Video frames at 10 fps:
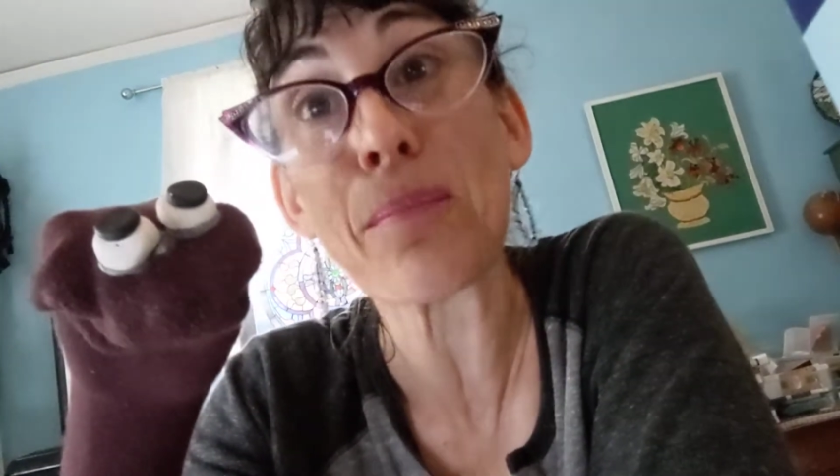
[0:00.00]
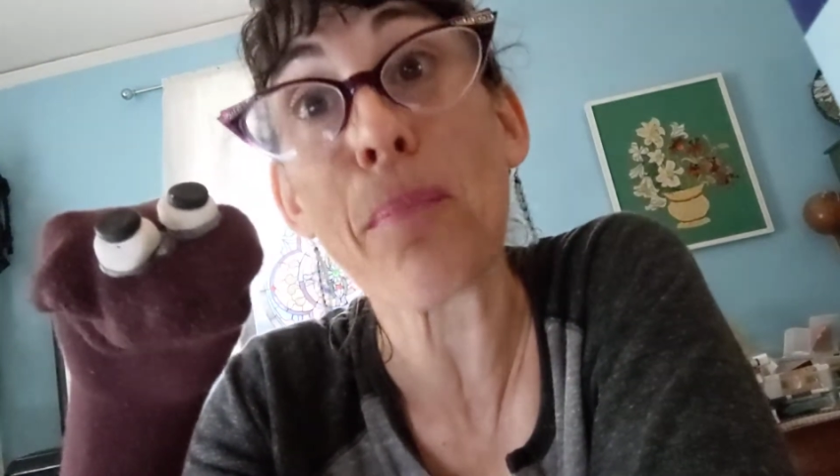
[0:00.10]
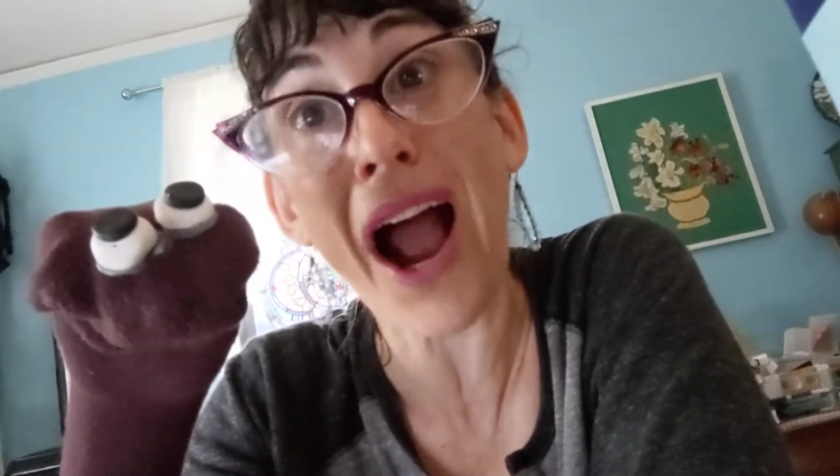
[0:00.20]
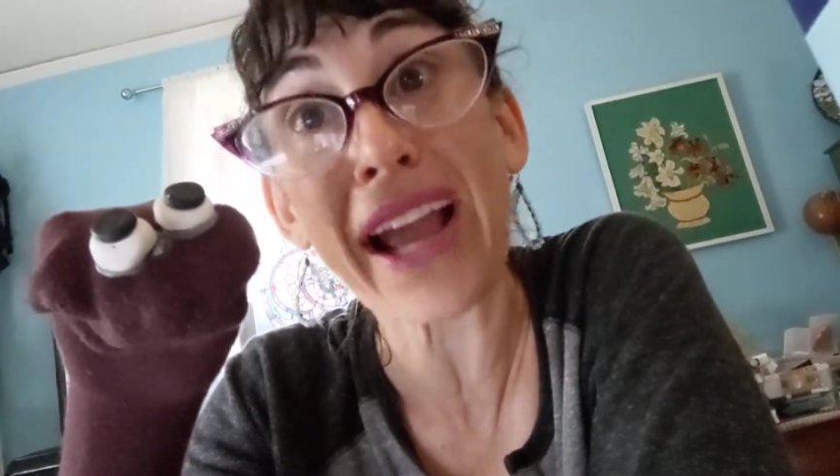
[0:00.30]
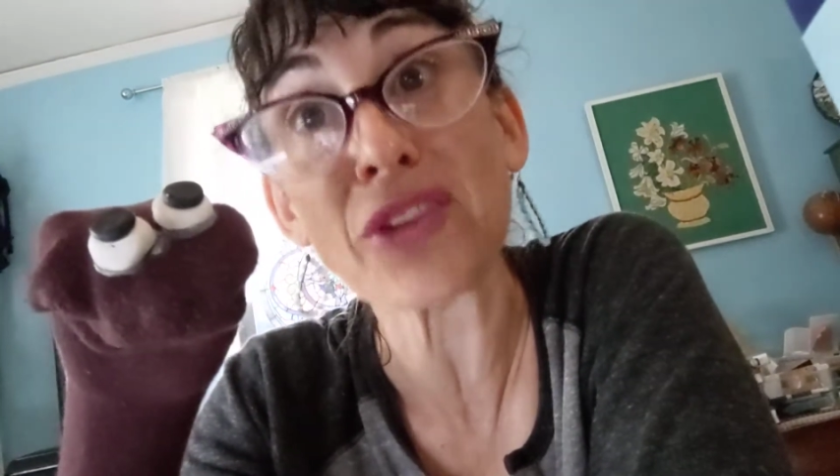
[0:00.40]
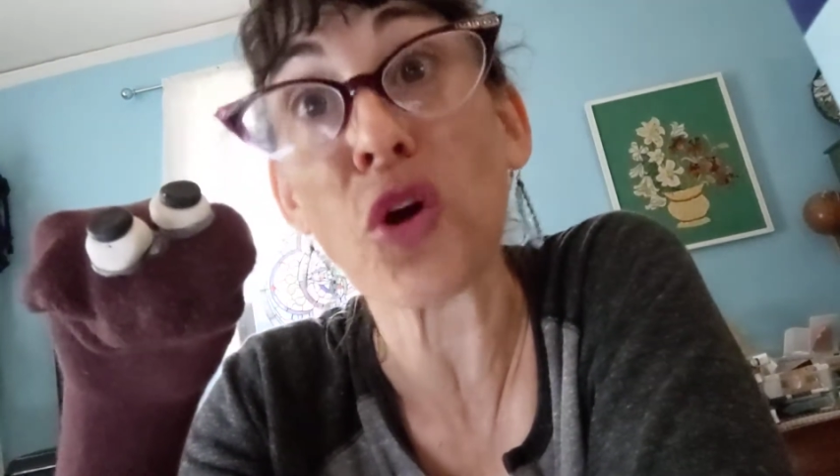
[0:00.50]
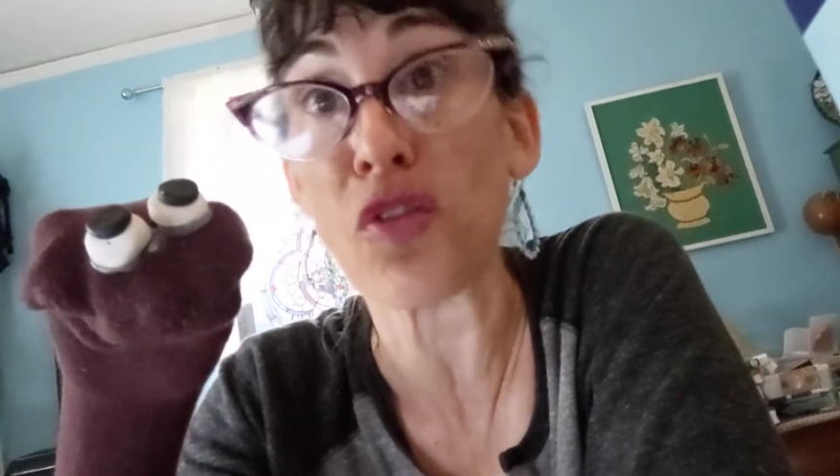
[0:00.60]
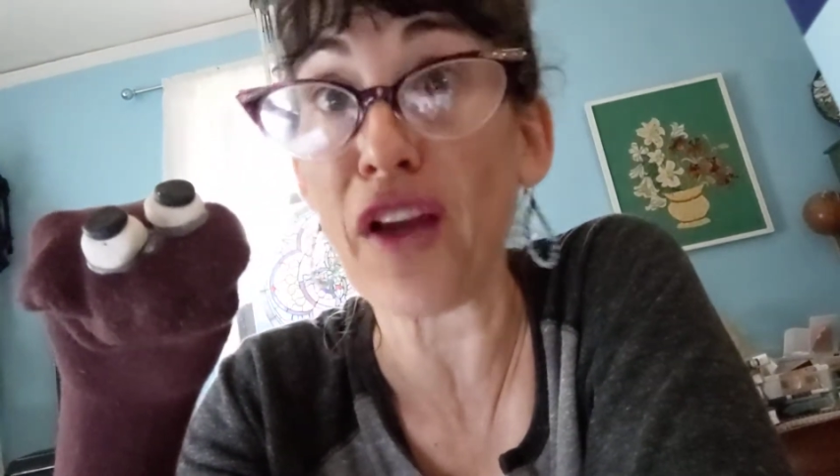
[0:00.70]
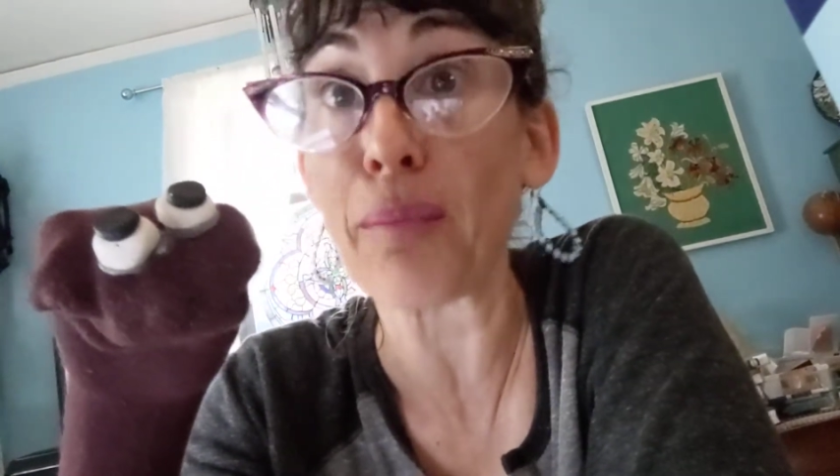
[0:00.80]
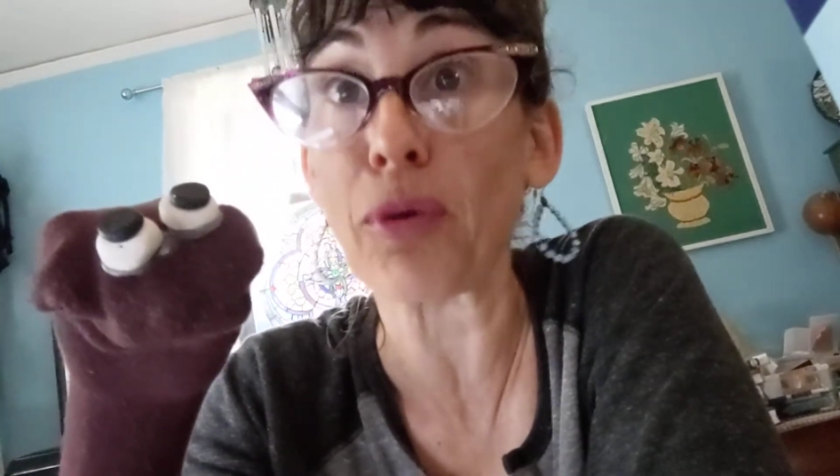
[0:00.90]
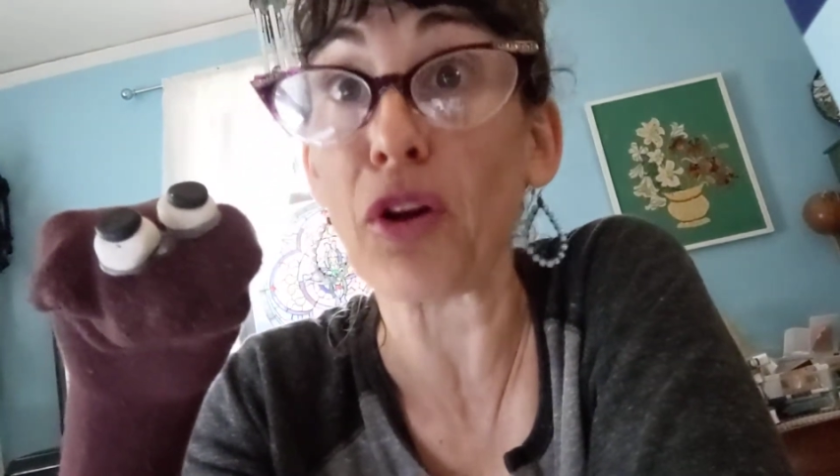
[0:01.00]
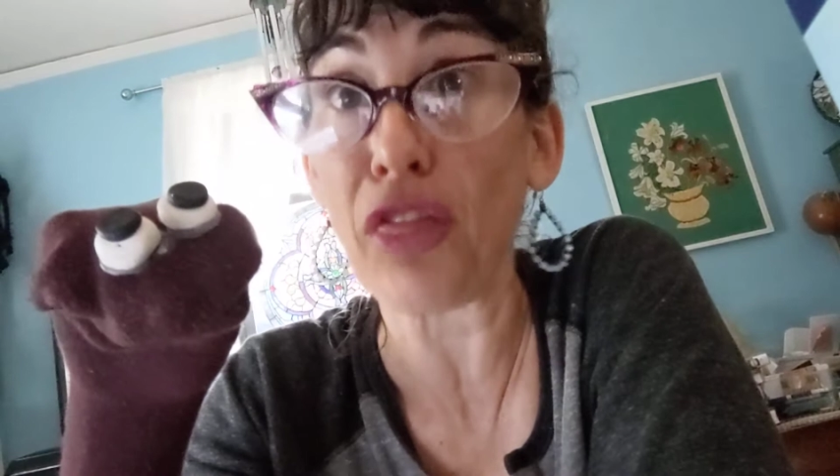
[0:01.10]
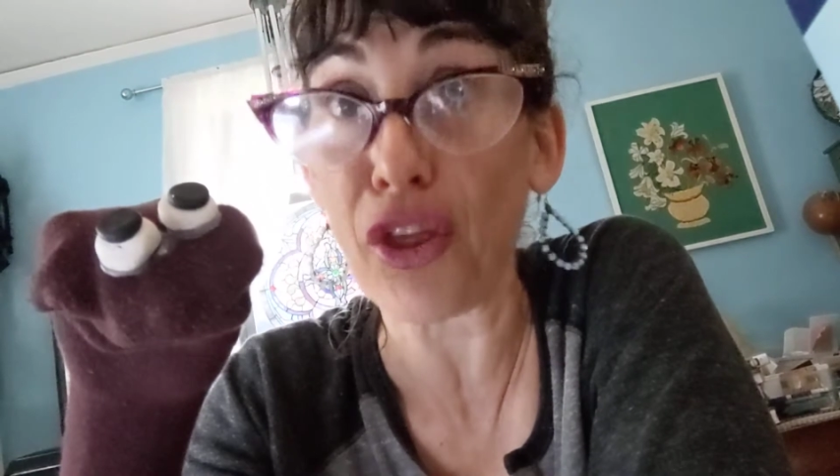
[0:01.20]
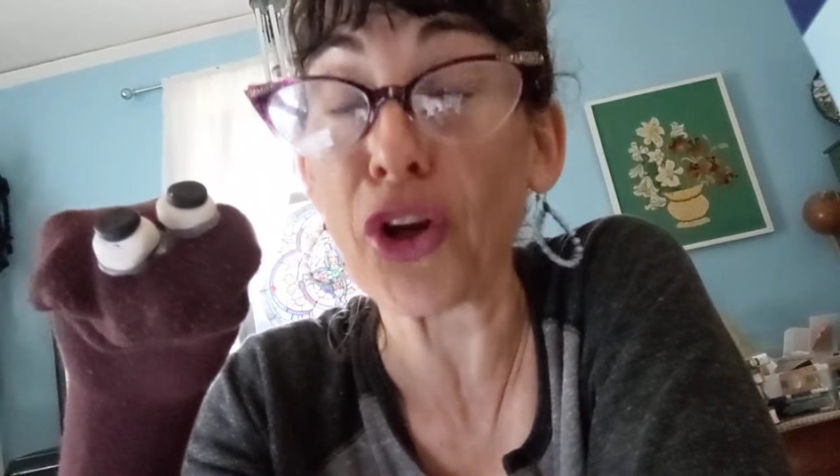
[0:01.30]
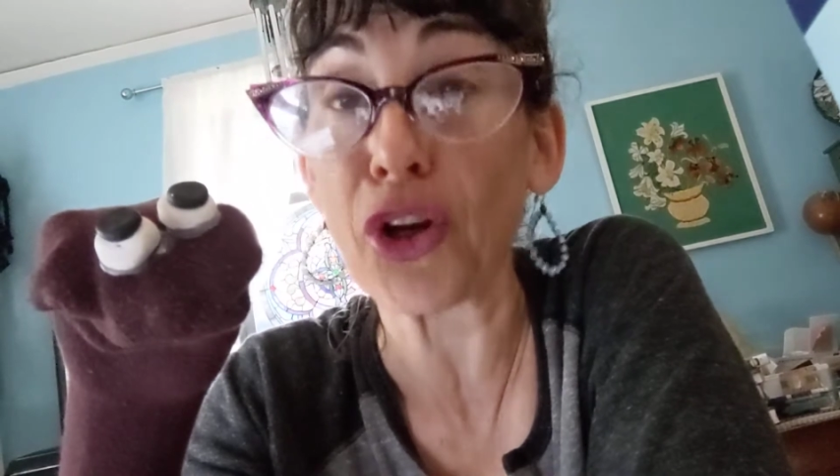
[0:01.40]
by November
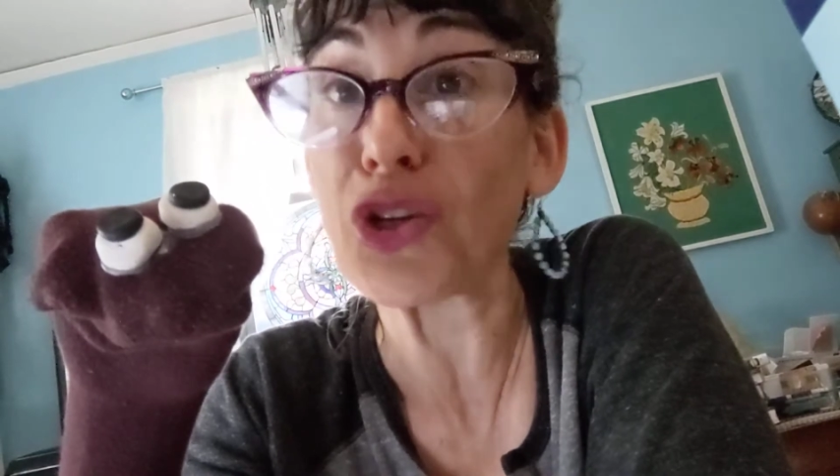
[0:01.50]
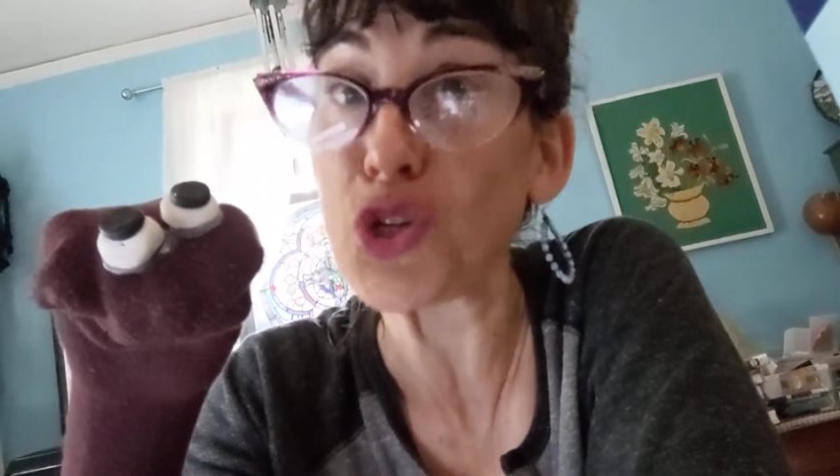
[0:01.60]
3rd,